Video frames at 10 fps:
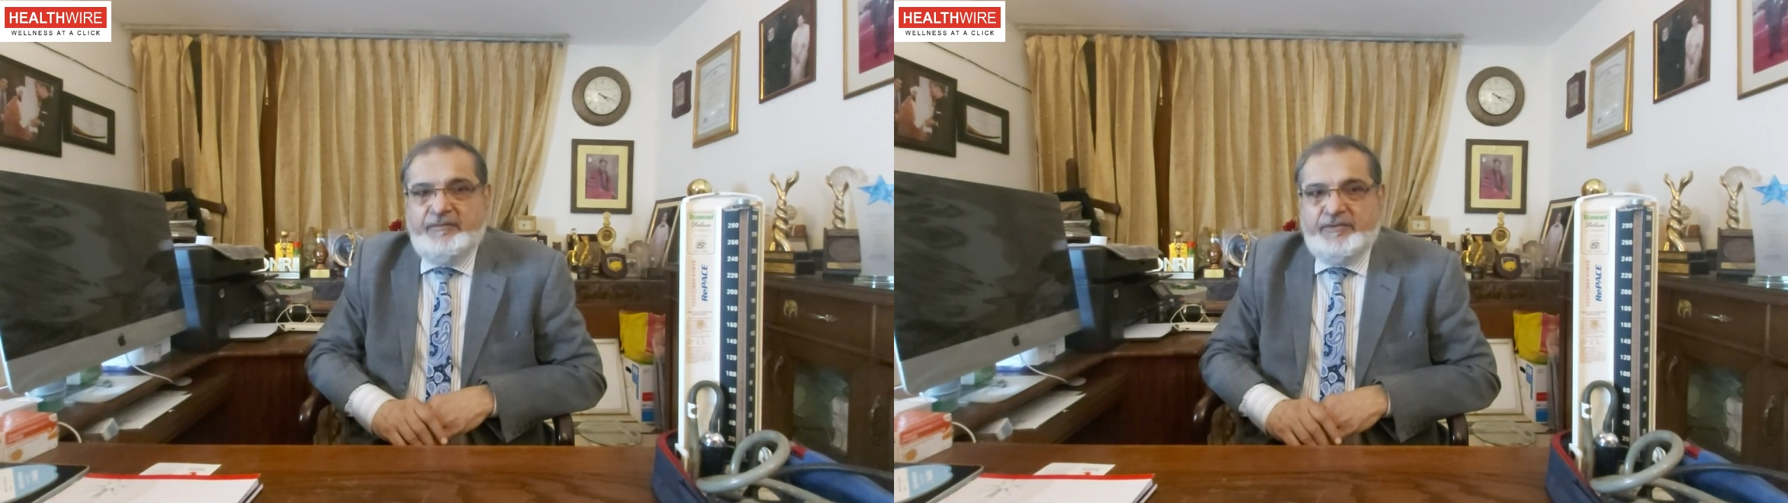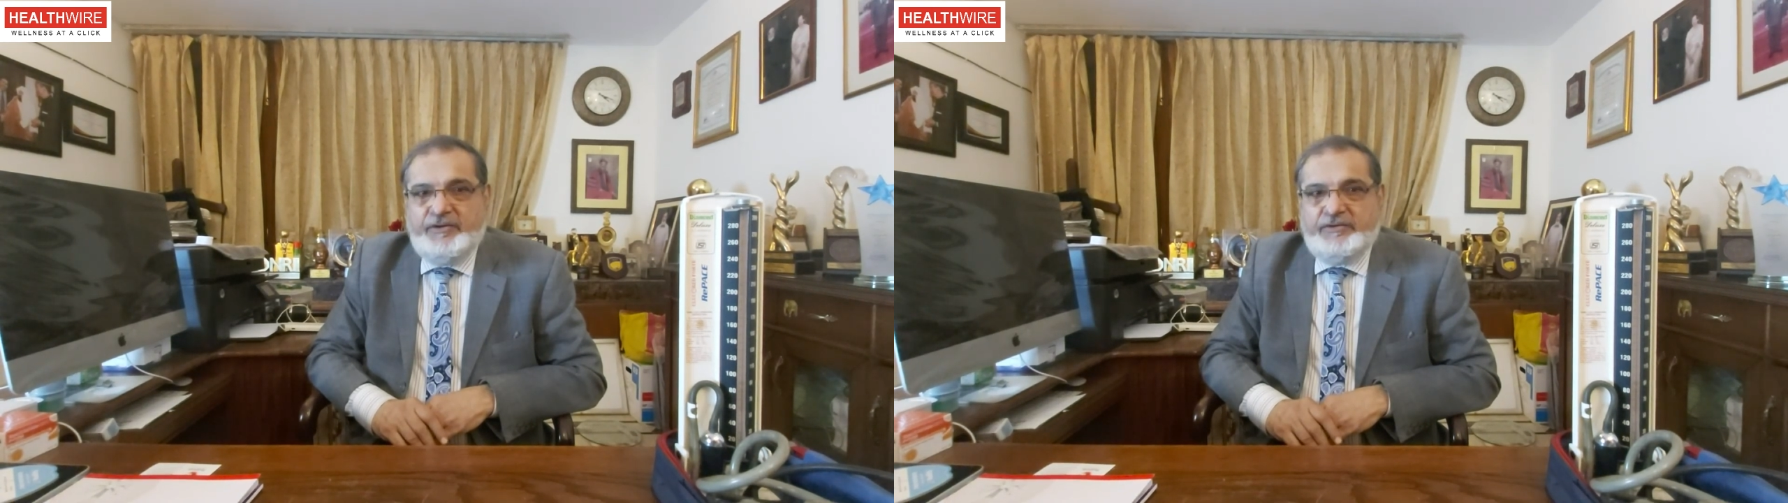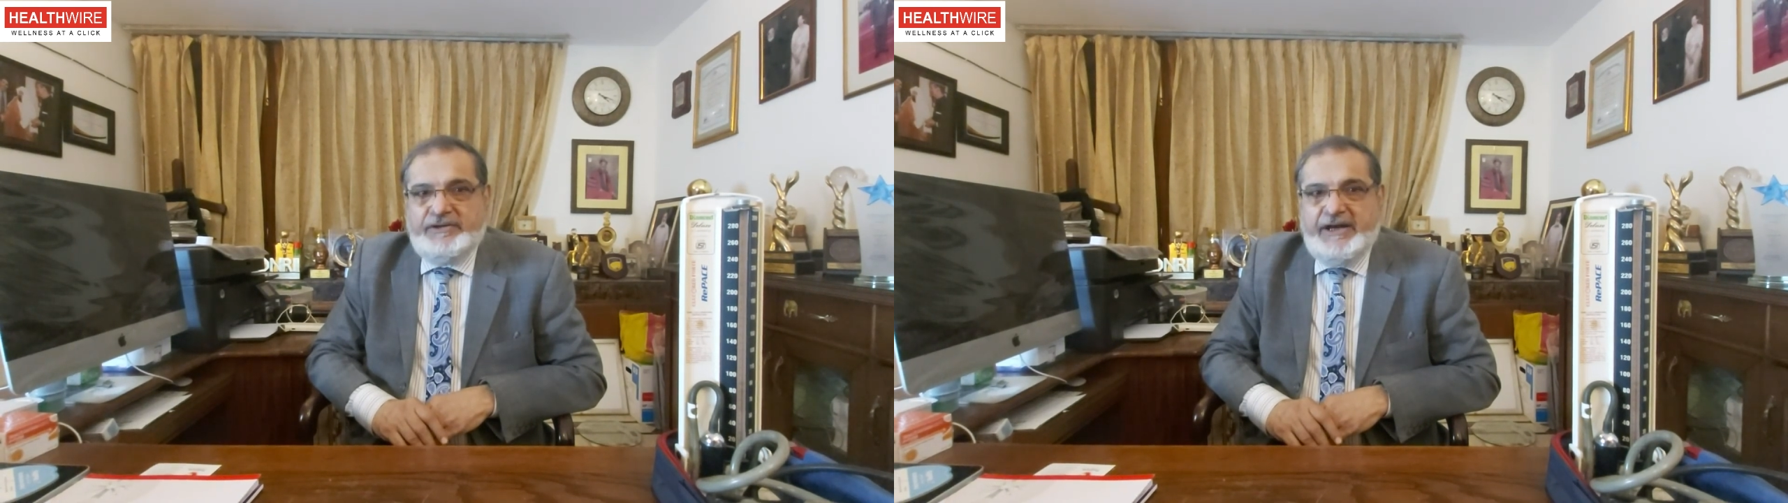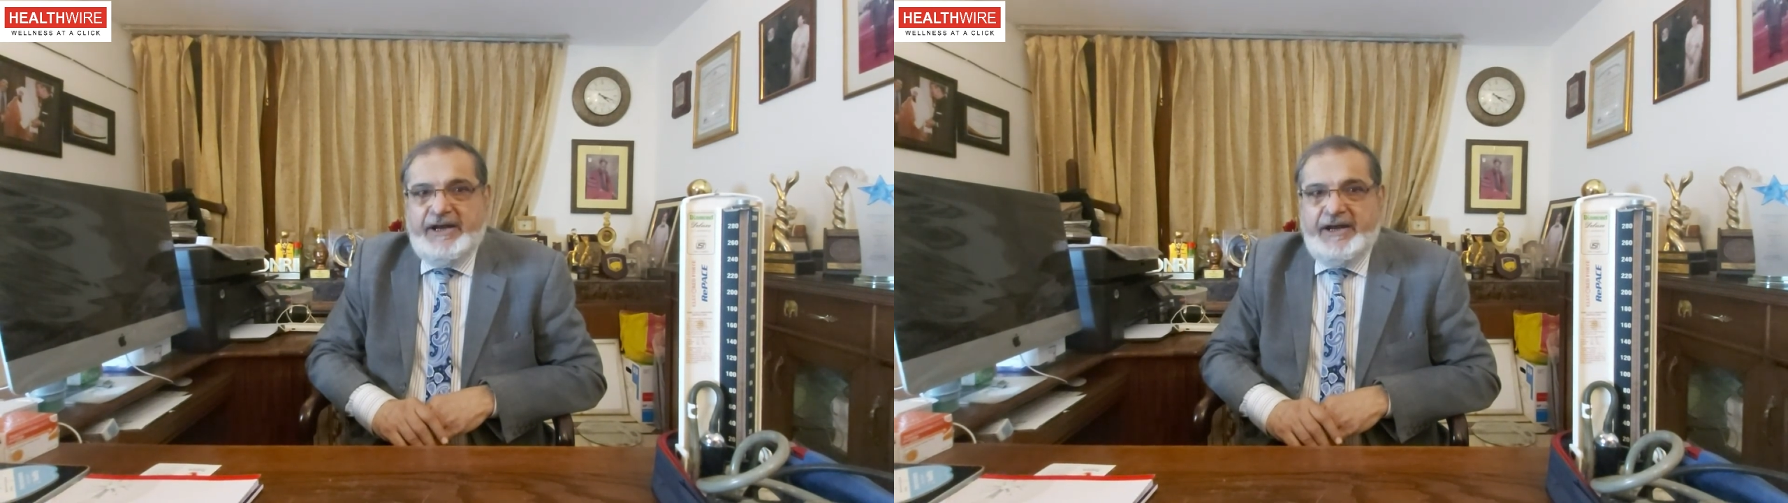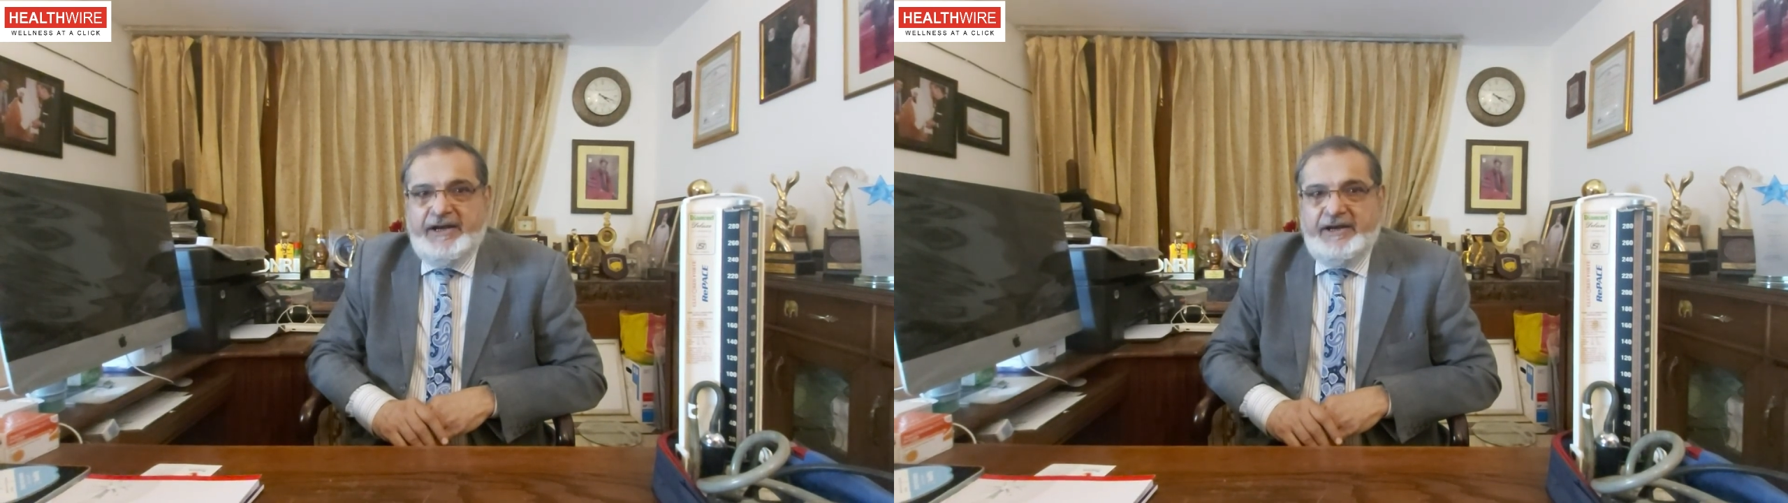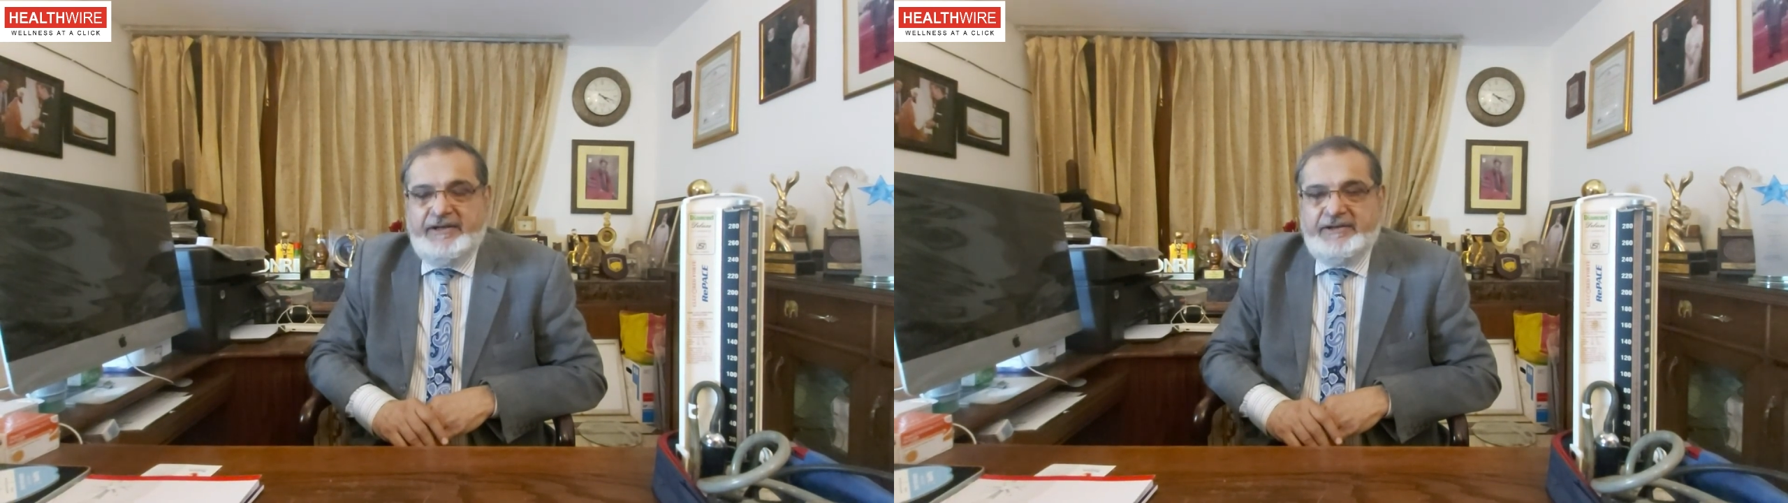prostate,